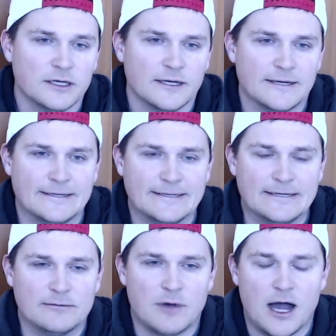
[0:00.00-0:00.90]

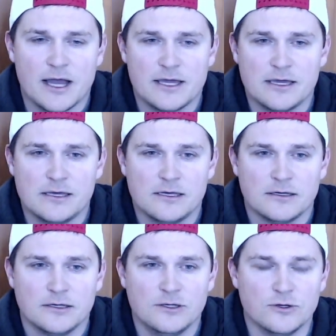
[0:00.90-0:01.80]

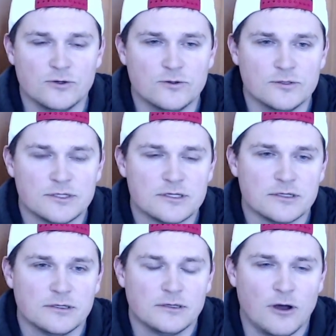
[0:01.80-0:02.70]
I used
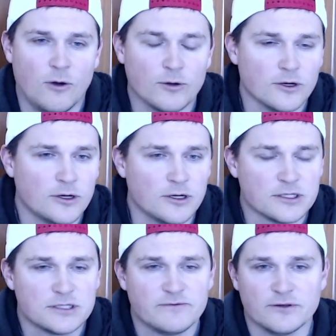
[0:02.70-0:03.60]
owner
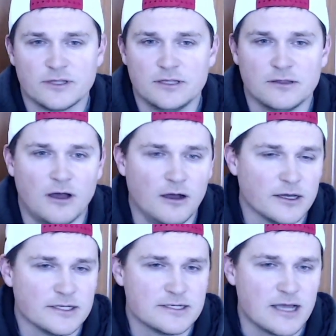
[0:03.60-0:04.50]
hooks for the
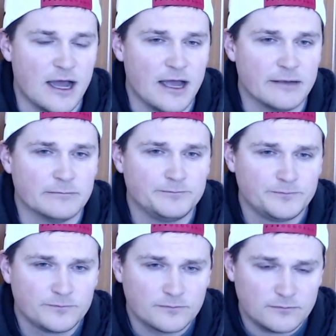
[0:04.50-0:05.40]
longest time.
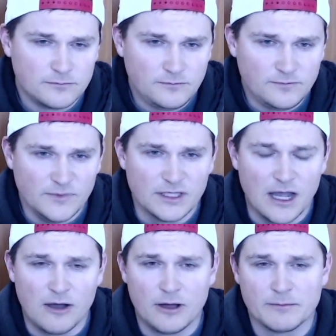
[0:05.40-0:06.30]

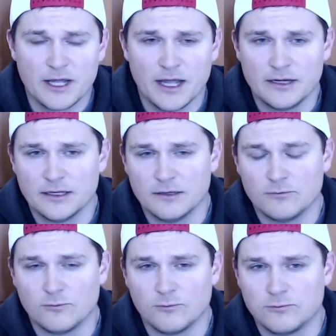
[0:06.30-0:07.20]
Now I'm kind
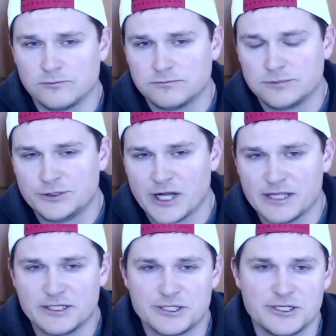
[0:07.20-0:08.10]
of
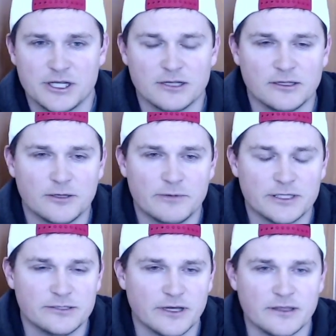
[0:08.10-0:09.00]
transitioning a little
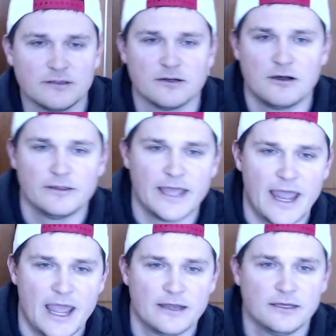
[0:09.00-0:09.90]
bit to, I think they're called
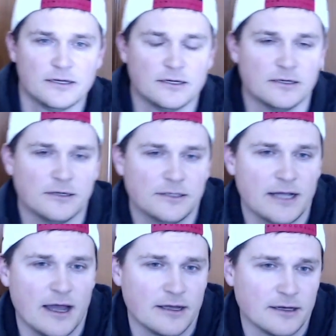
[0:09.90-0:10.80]
Adia or
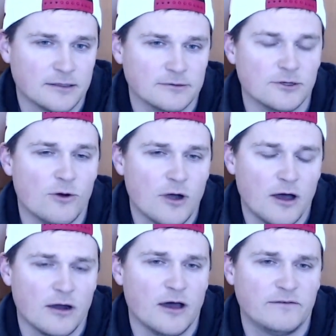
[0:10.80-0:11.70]
Adia no
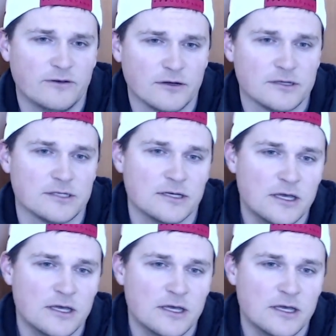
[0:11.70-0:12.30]
cutoff hooks.